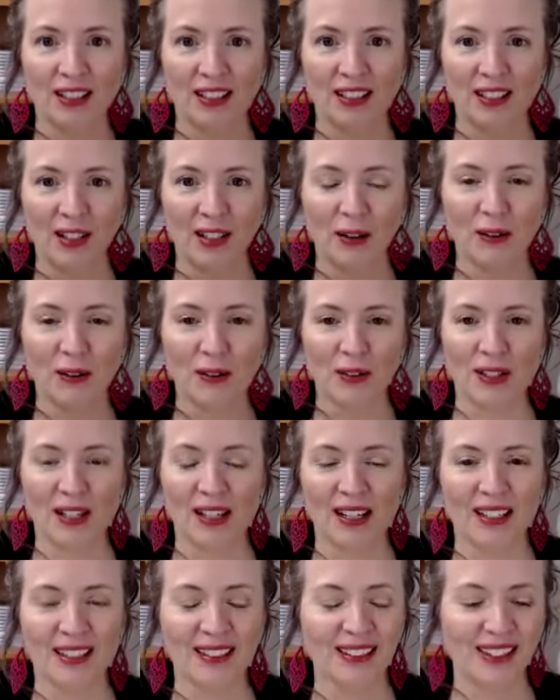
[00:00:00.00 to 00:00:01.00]
You know,
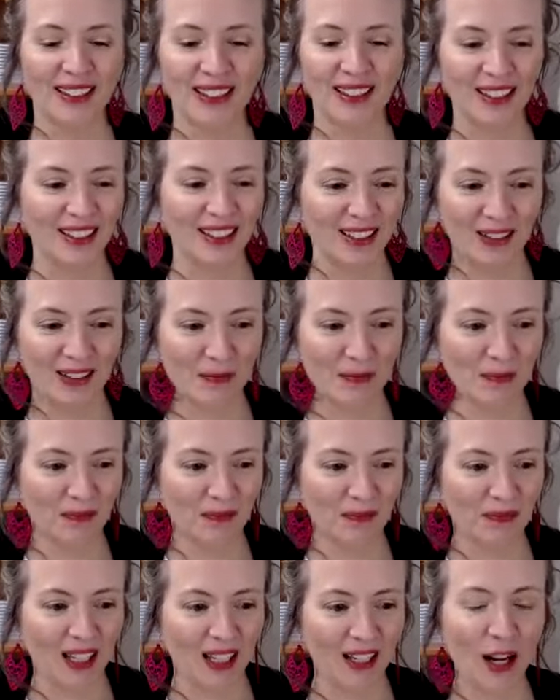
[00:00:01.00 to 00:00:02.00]

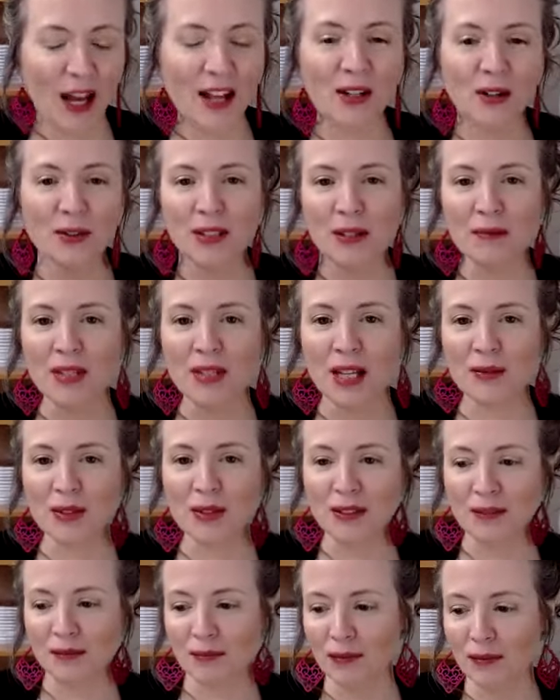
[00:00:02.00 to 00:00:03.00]
I know sometimes
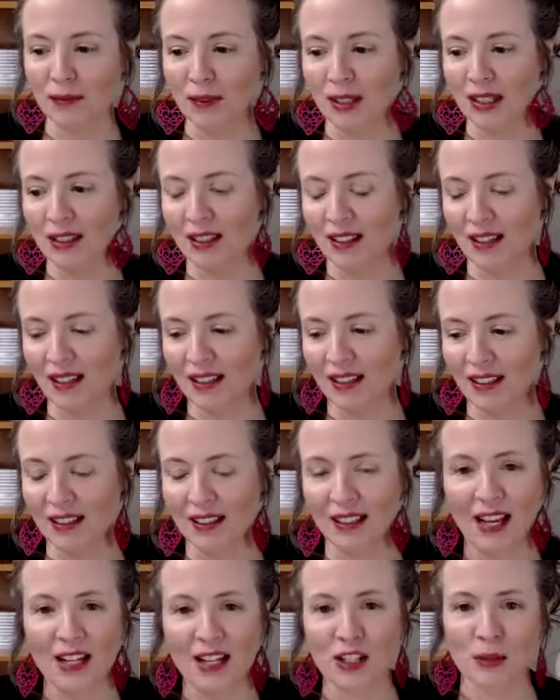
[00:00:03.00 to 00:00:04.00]
with
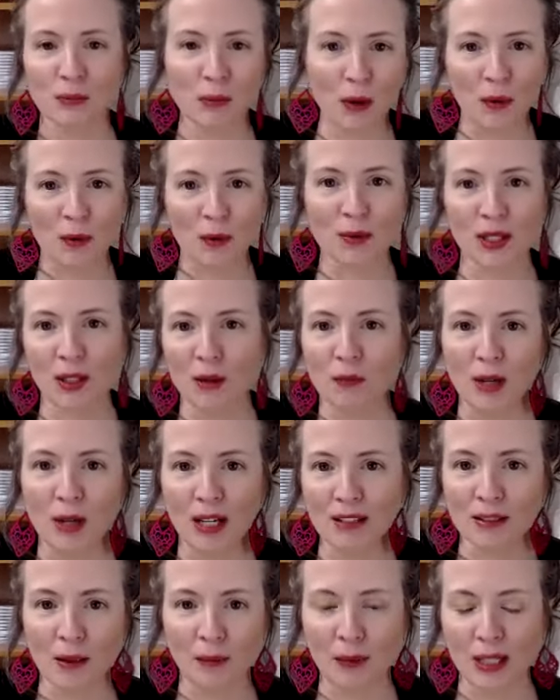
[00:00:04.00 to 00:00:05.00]
Elijah's bones, you know,
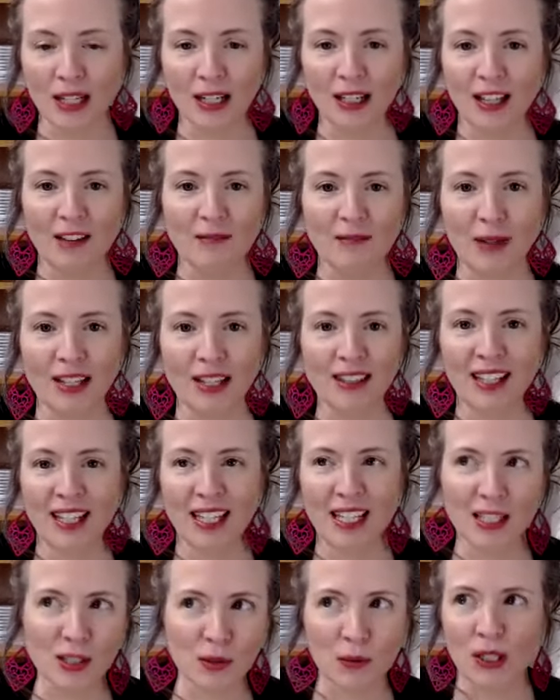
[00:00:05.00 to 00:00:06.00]
brought somebody to life, but I think
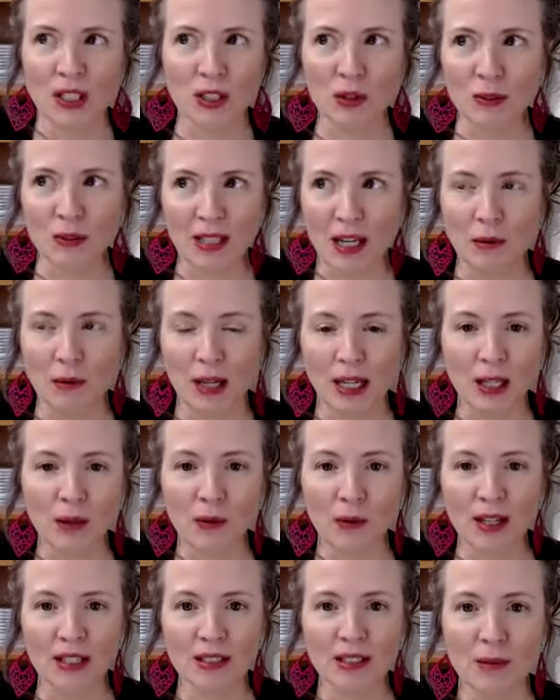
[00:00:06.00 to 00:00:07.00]
he doesn't want to do it that way. He
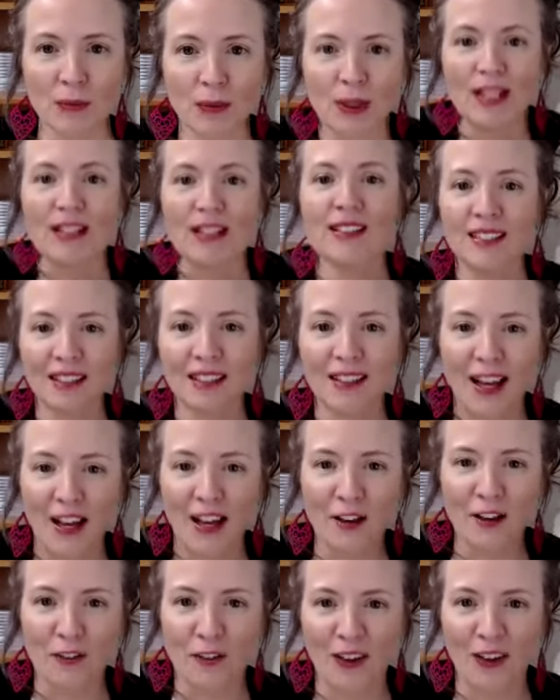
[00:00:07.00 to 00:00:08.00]
wants to bring us to
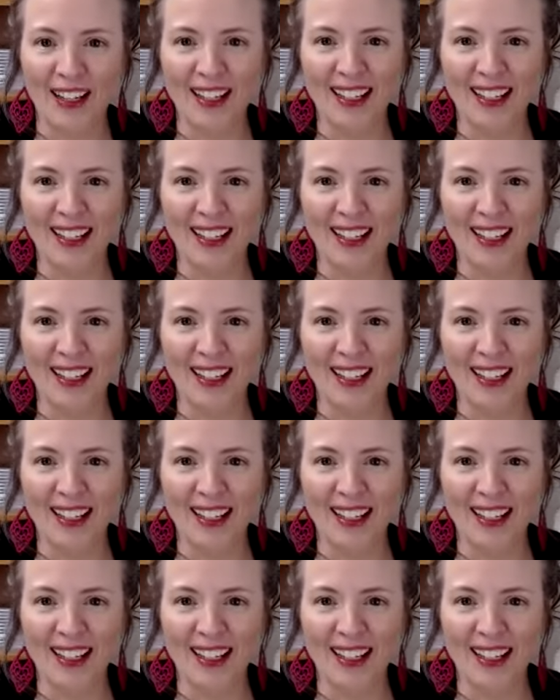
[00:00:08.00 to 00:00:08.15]
life